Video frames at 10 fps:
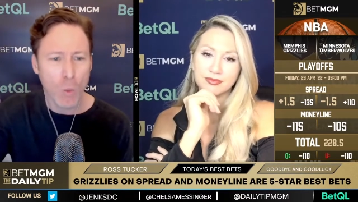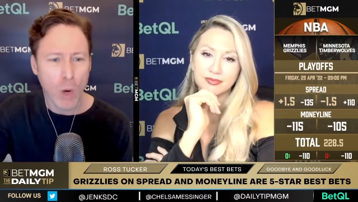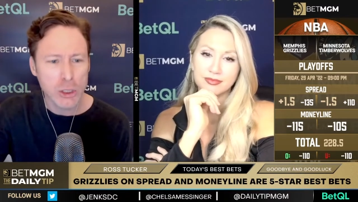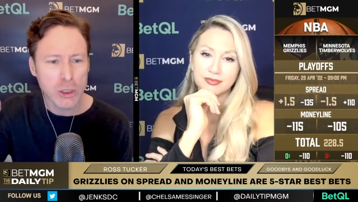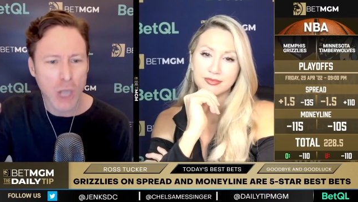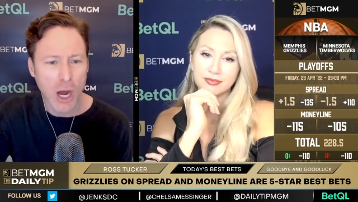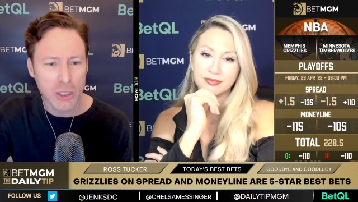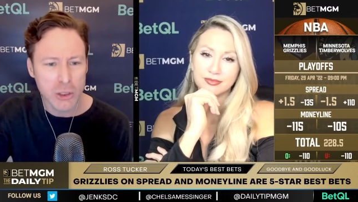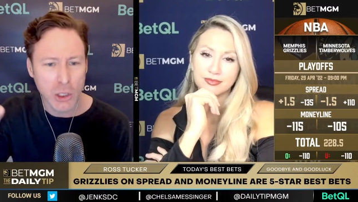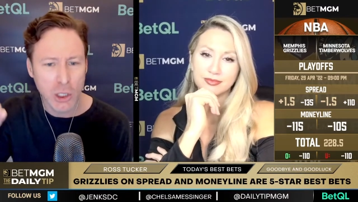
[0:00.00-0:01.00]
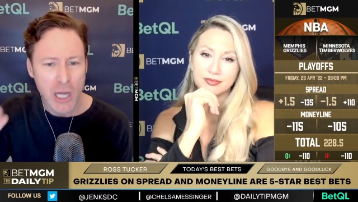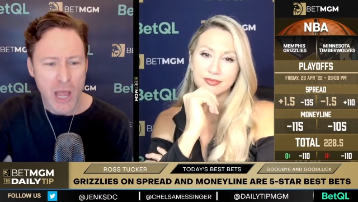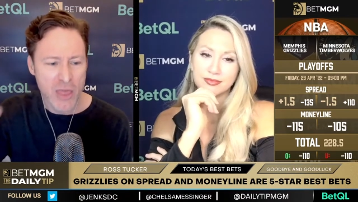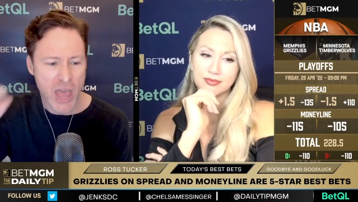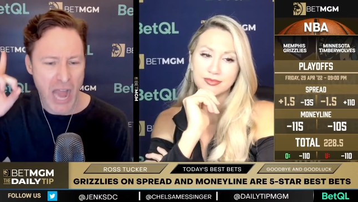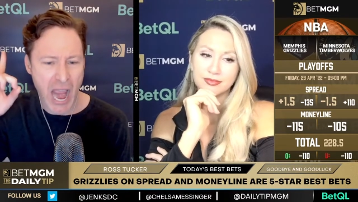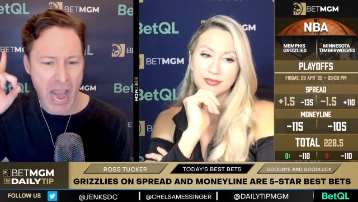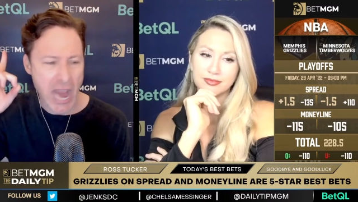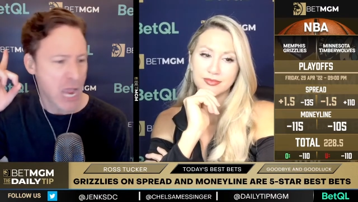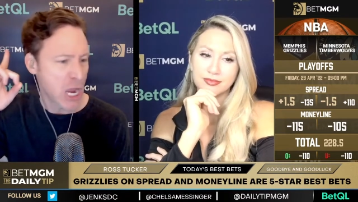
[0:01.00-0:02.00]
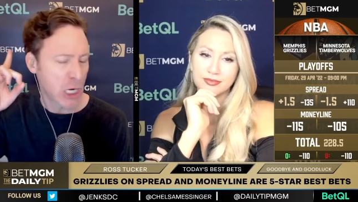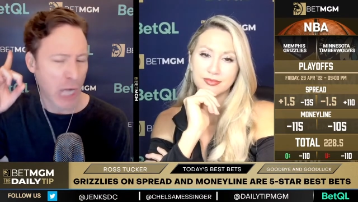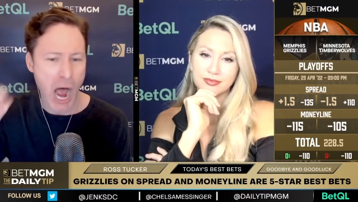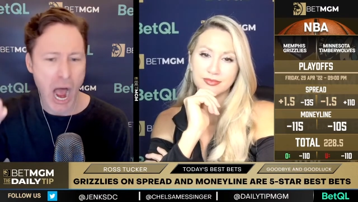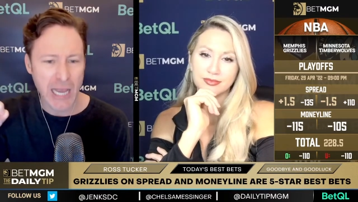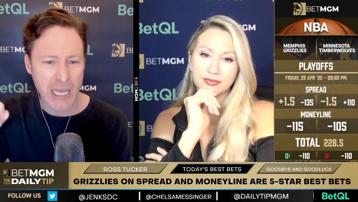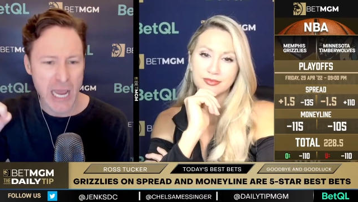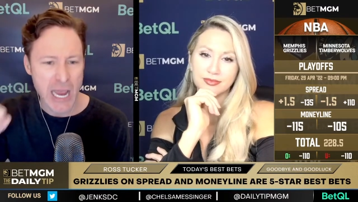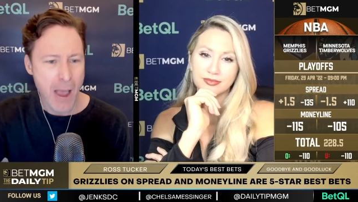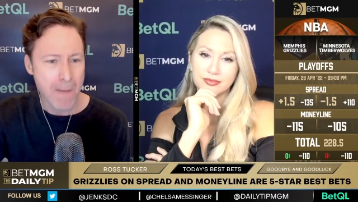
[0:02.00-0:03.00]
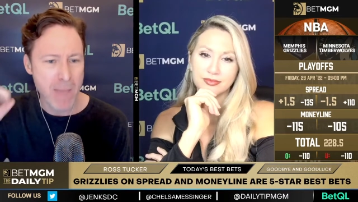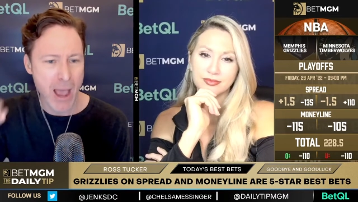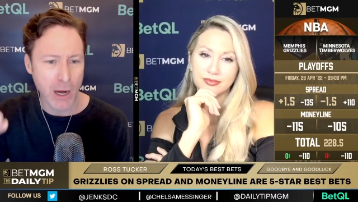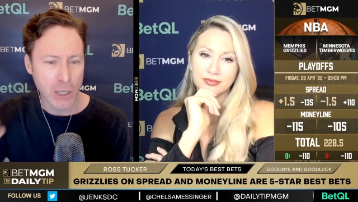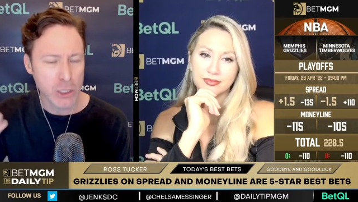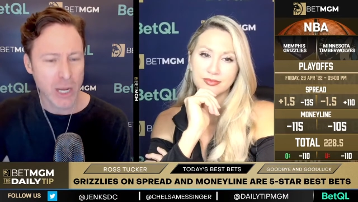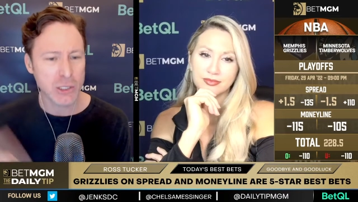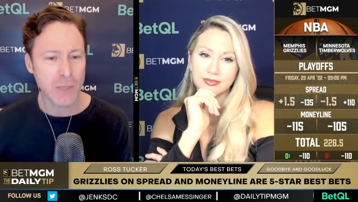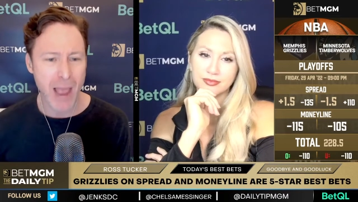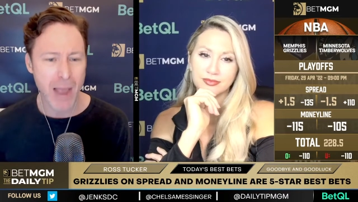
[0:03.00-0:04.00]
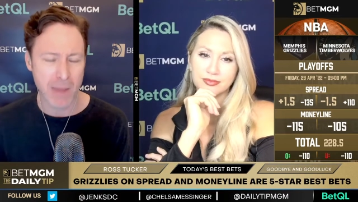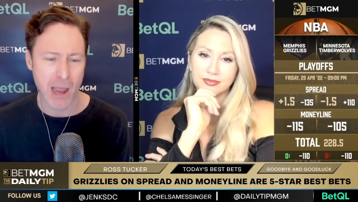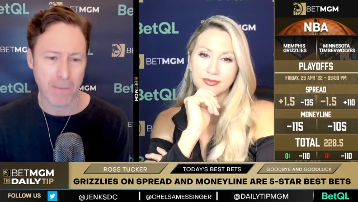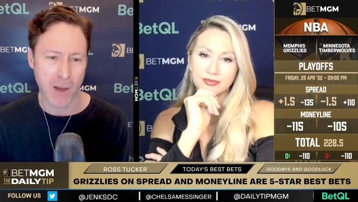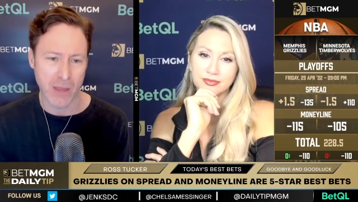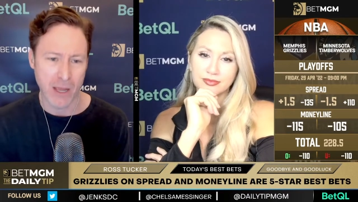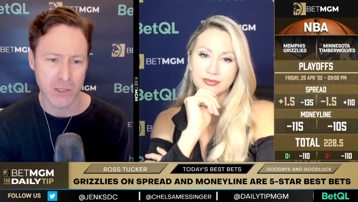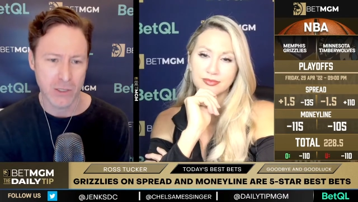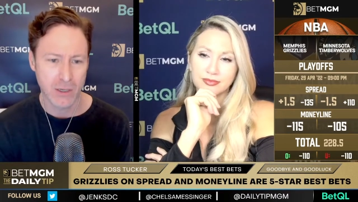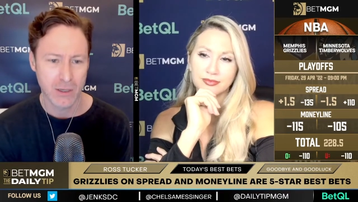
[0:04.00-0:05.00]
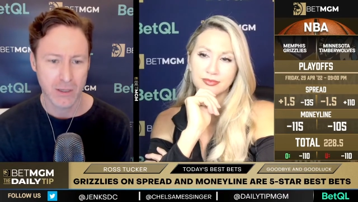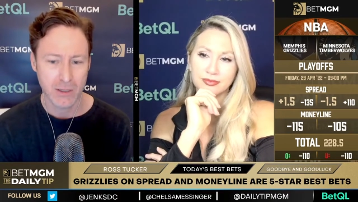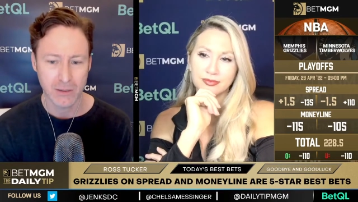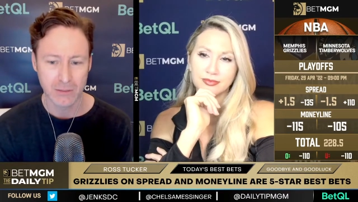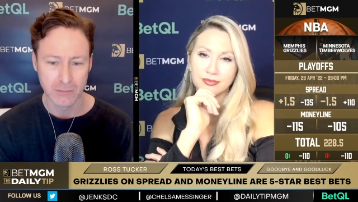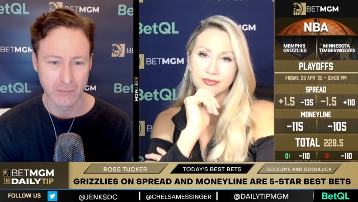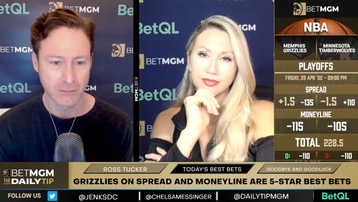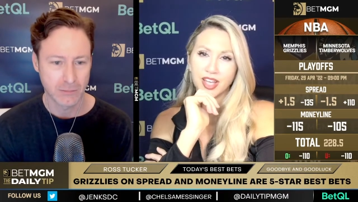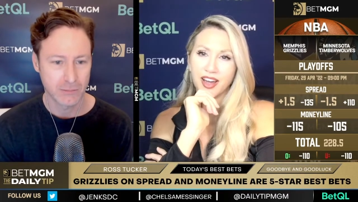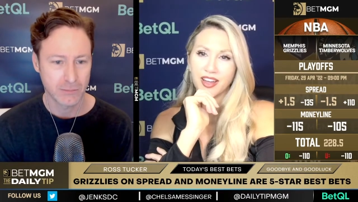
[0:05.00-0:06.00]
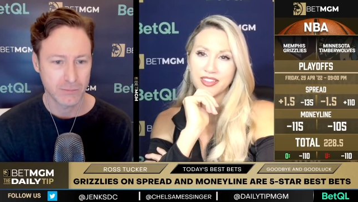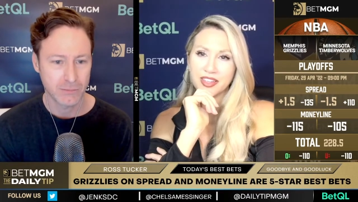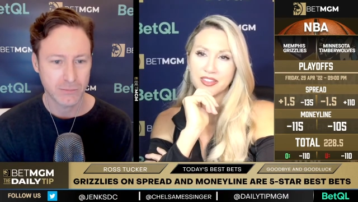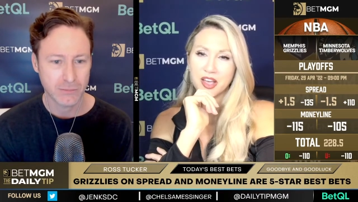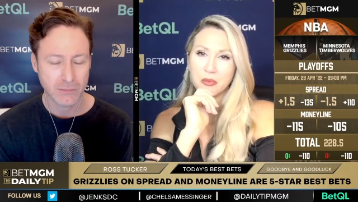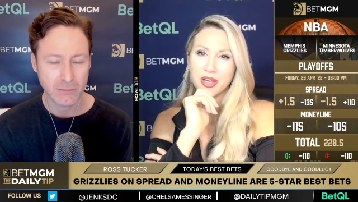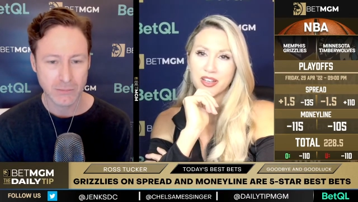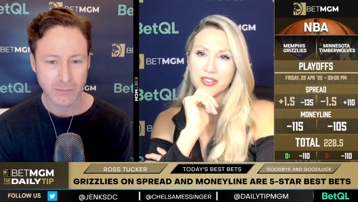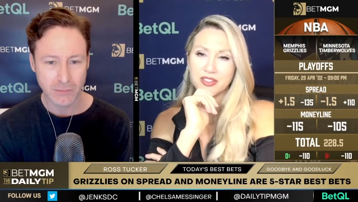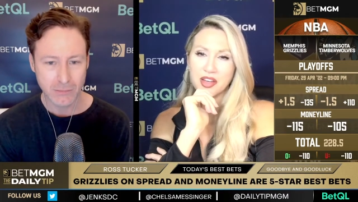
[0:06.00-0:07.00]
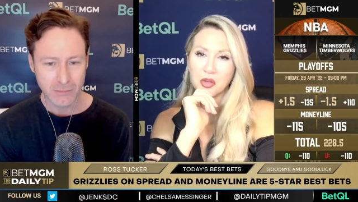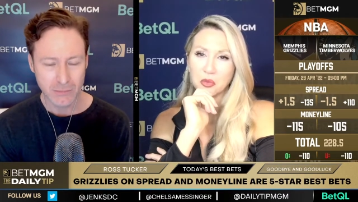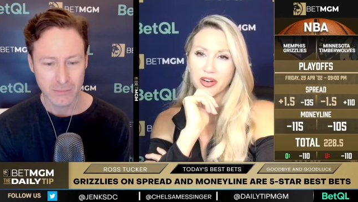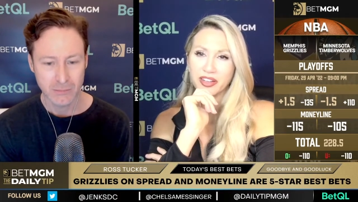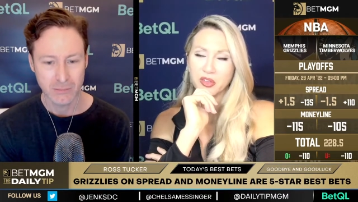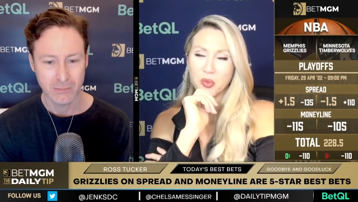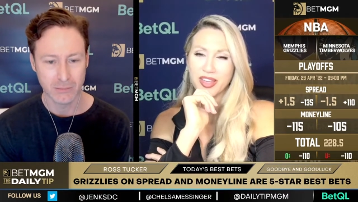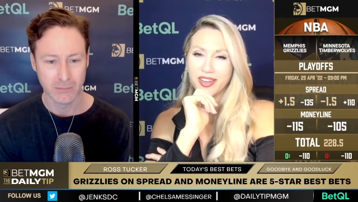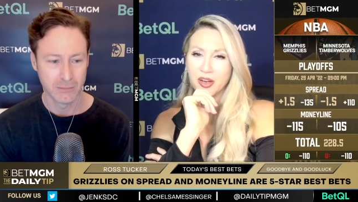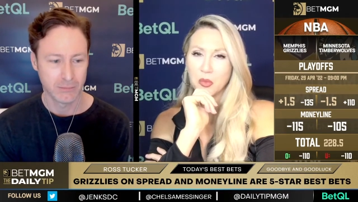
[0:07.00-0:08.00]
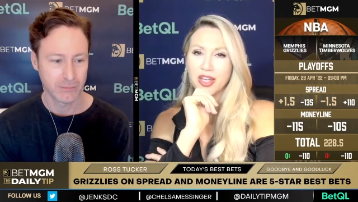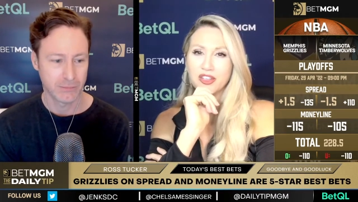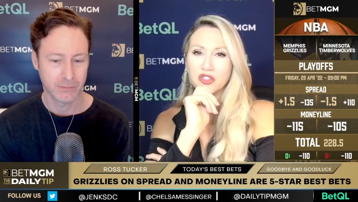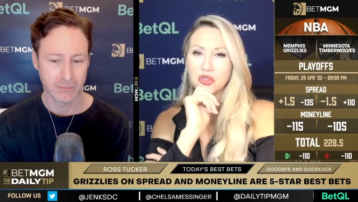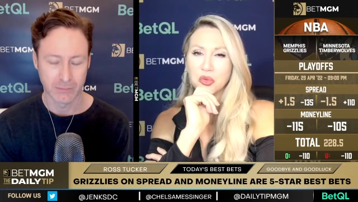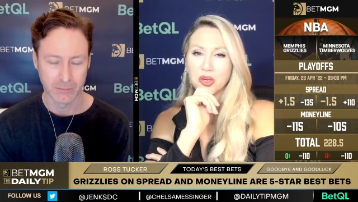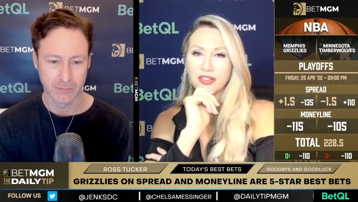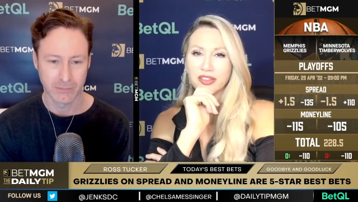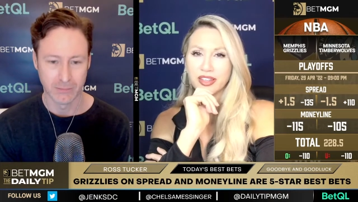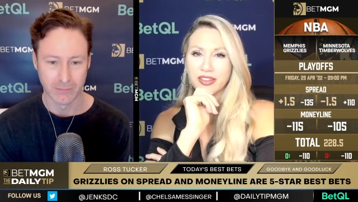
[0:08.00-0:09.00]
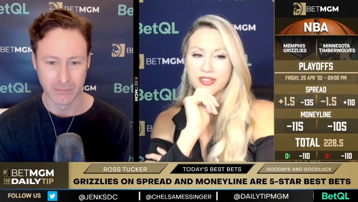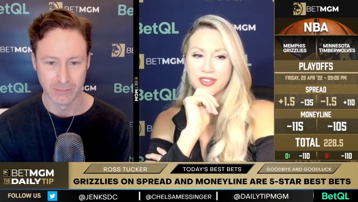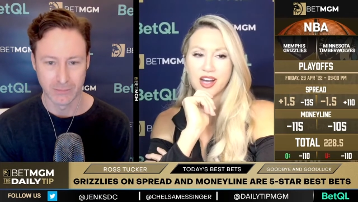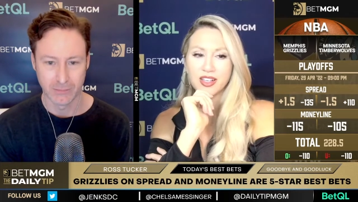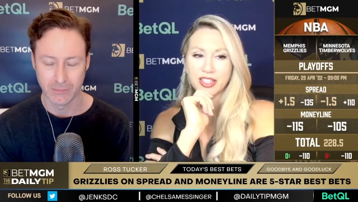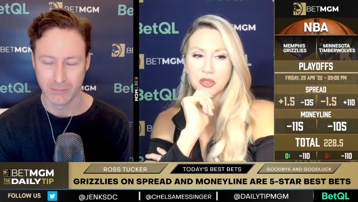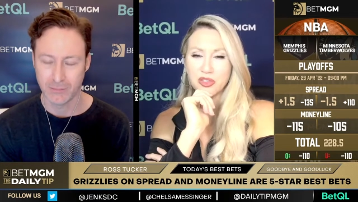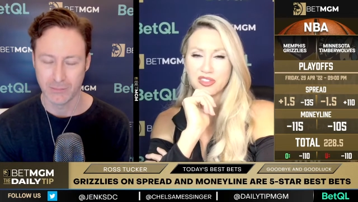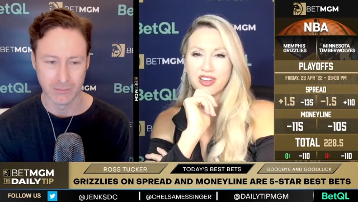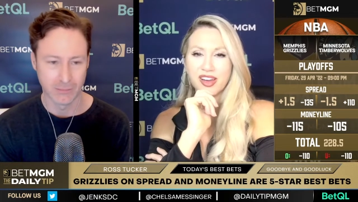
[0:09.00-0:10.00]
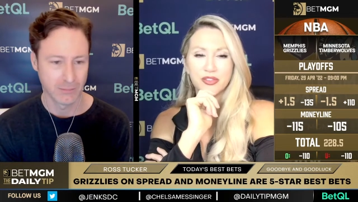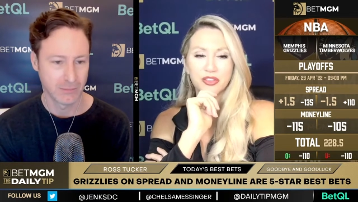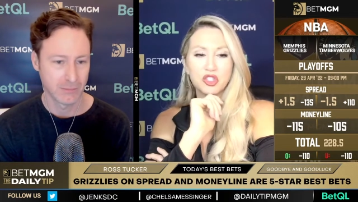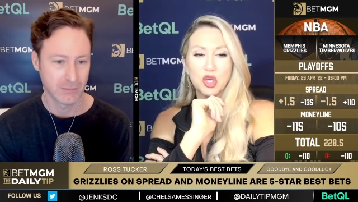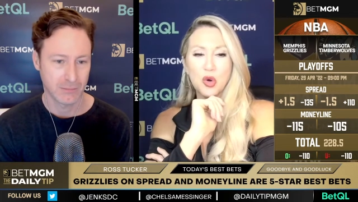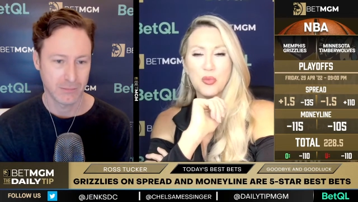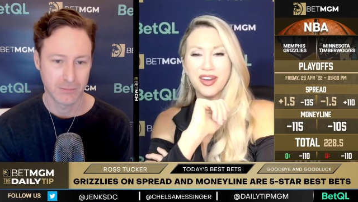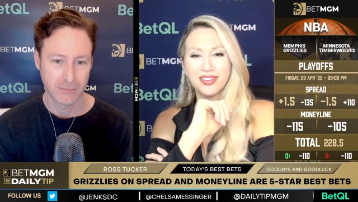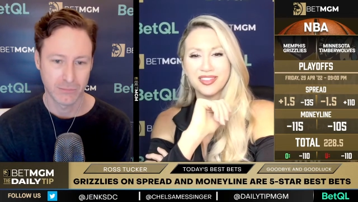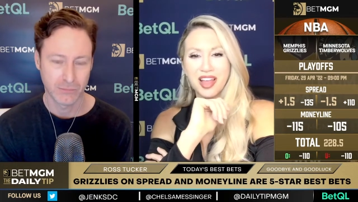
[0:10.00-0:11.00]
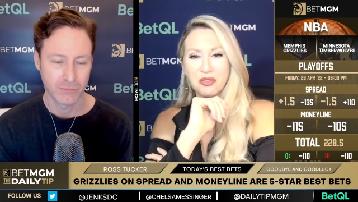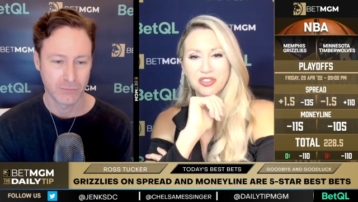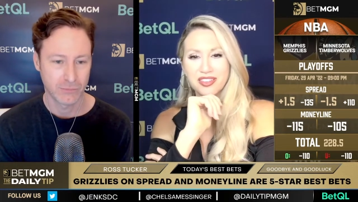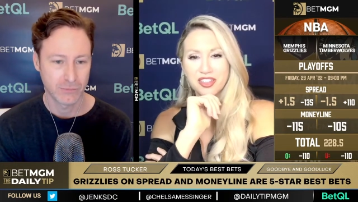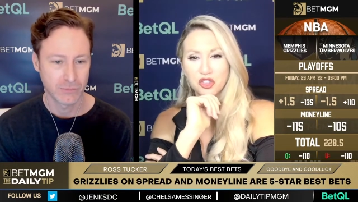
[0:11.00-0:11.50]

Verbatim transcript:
Speaker 1: worse, donkster, than a cocky better. Chelsa, back me up on this.
Speaker 2: Yeah, I think somebody's celebrating the weekend a bit too early. Donkey, we mm. still have two minutes left in this